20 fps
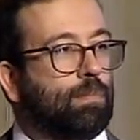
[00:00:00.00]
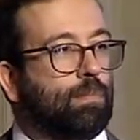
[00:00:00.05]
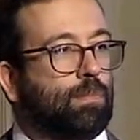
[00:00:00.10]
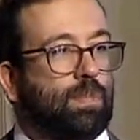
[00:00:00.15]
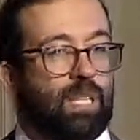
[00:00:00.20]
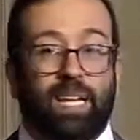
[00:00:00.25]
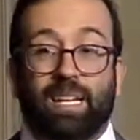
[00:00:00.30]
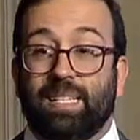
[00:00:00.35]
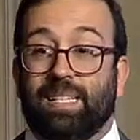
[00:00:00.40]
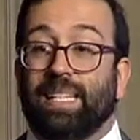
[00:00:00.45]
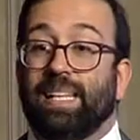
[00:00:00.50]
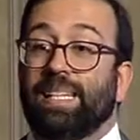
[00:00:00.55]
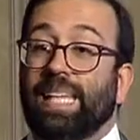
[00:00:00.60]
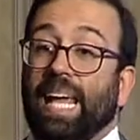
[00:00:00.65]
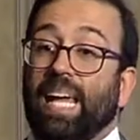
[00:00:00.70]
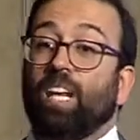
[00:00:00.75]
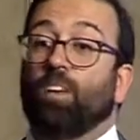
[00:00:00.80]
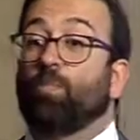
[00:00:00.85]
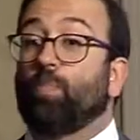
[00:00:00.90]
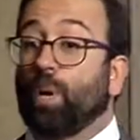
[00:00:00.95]
that is the
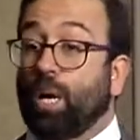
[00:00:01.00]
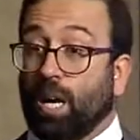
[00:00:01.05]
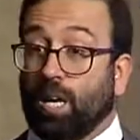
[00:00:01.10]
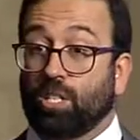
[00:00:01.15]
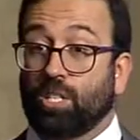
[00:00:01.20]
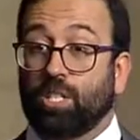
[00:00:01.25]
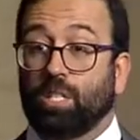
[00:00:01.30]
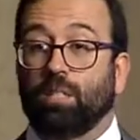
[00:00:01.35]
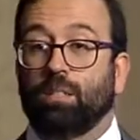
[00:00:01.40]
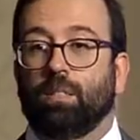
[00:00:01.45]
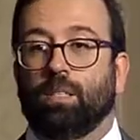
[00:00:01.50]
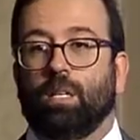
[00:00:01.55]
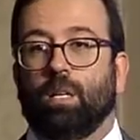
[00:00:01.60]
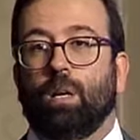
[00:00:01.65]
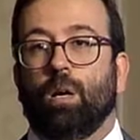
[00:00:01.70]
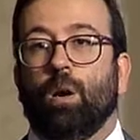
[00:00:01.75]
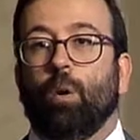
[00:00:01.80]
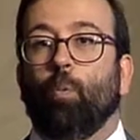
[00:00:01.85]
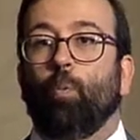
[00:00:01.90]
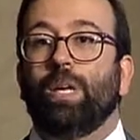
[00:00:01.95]
date of production,
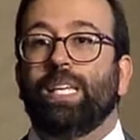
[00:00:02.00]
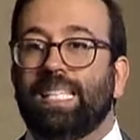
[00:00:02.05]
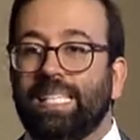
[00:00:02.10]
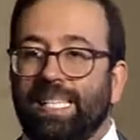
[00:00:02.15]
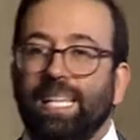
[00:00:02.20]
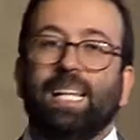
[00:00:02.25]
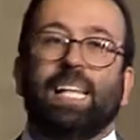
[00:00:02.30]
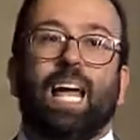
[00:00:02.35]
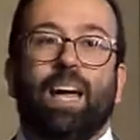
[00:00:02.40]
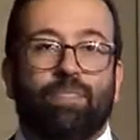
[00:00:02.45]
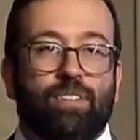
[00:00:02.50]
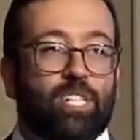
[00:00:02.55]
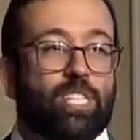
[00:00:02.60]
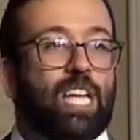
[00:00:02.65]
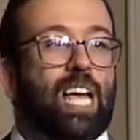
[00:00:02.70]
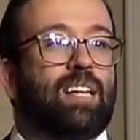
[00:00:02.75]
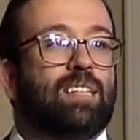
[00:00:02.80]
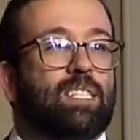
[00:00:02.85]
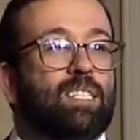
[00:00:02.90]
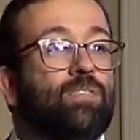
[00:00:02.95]
we still have a
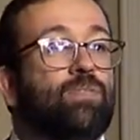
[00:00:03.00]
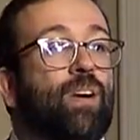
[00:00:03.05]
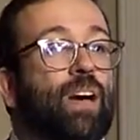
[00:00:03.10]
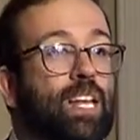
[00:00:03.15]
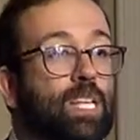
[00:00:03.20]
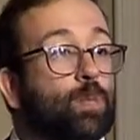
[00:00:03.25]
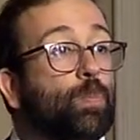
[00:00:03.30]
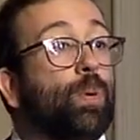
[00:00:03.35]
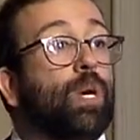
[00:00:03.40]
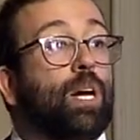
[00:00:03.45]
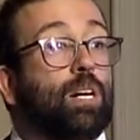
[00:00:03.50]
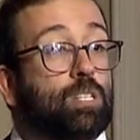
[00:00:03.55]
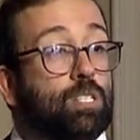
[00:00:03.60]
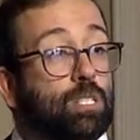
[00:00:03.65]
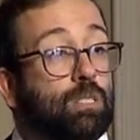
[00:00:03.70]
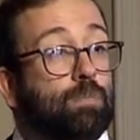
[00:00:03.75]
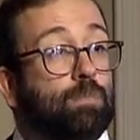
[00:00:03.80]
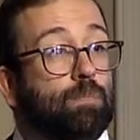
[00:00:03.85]
chance to finance production.